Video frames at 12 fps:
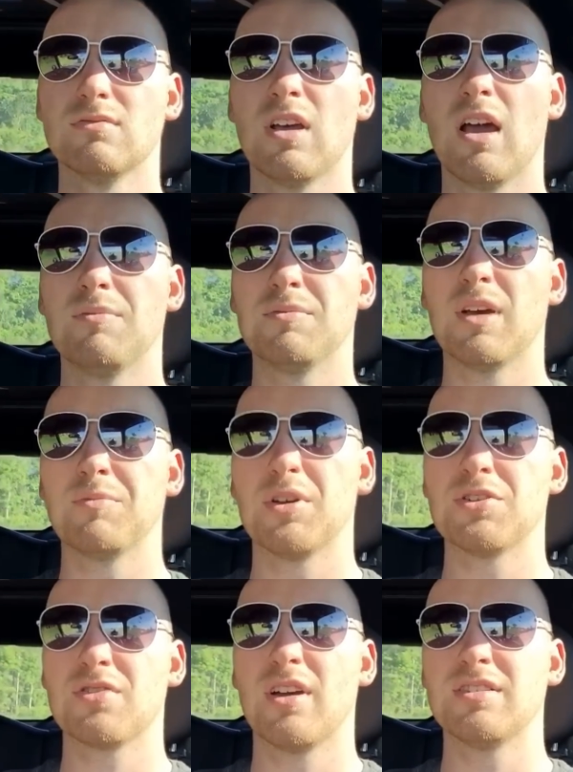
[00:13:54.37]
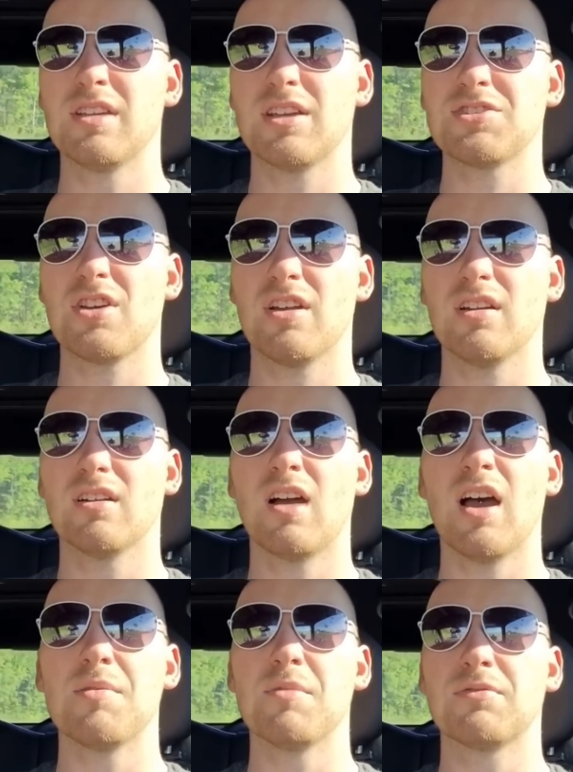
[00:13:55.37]
I'm going to try and take a shot here.
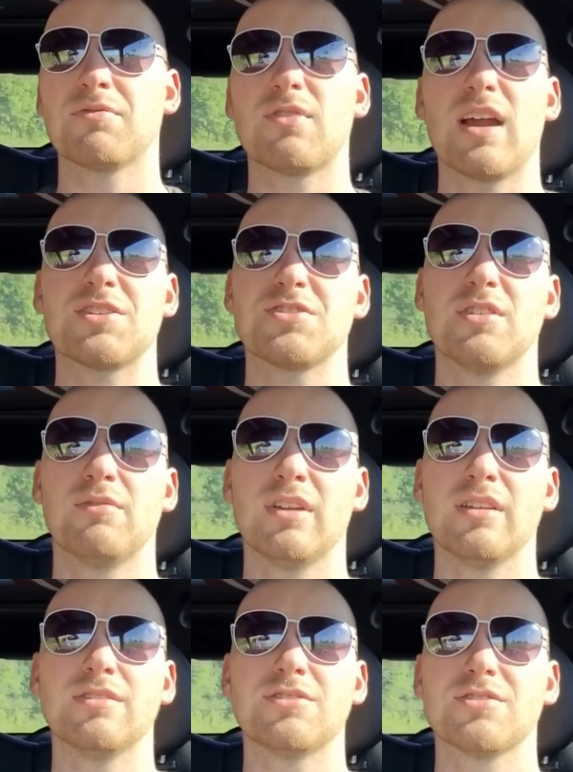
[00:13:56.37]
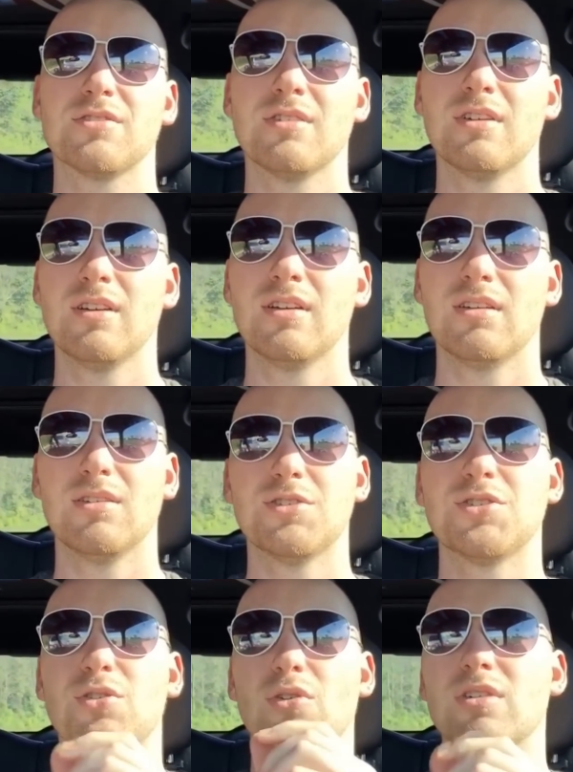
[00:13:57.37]
I'm a fraction of an inch
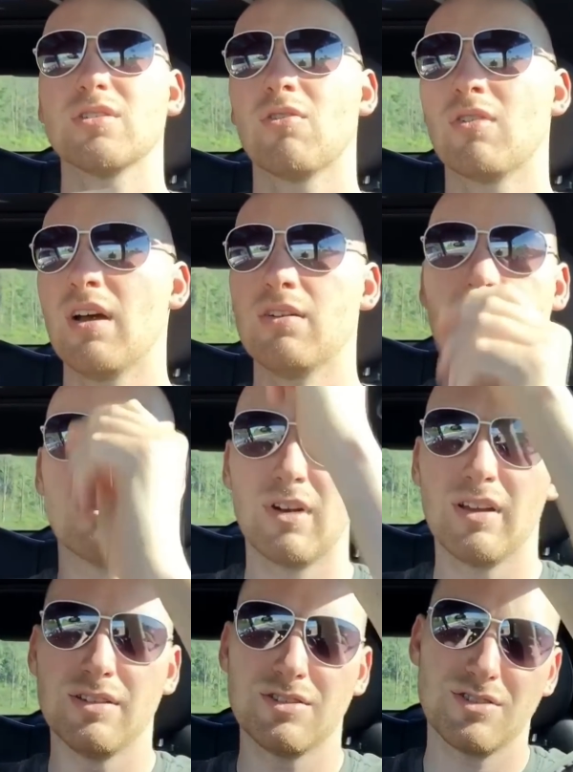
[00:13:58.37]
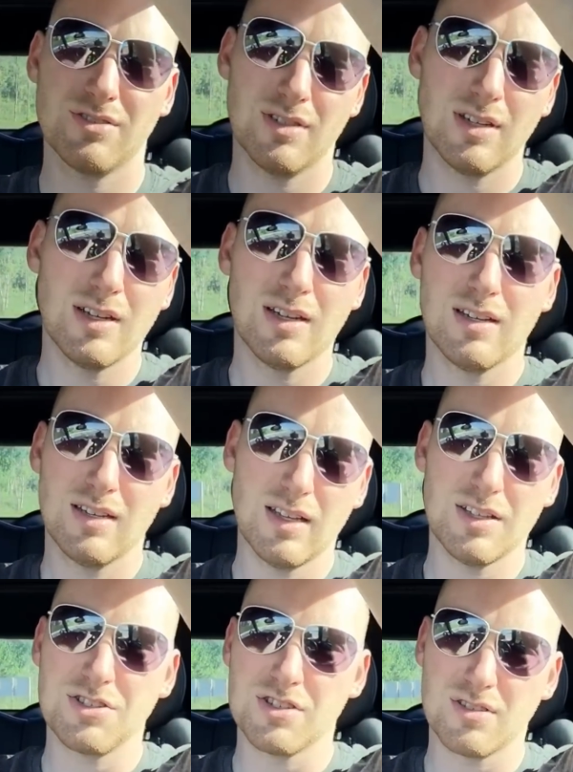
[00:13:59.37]
short or out of range.
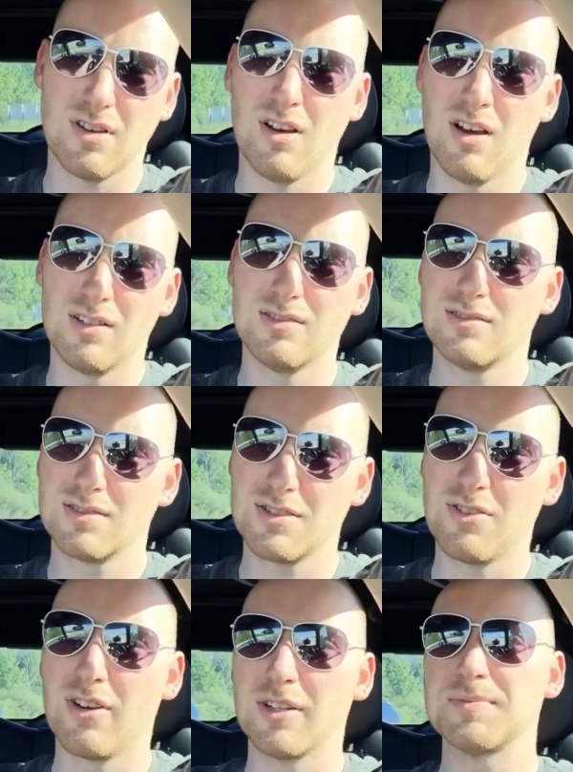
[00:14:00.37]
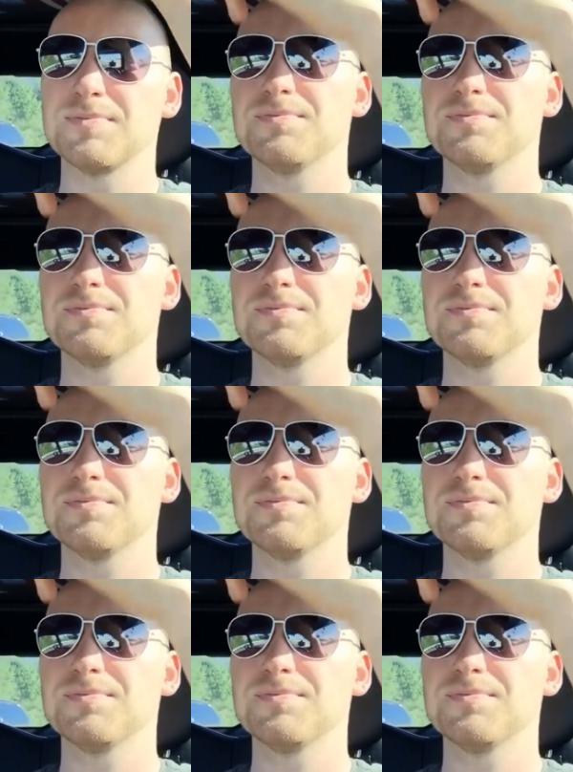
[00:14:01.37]
It's just, it's annoying.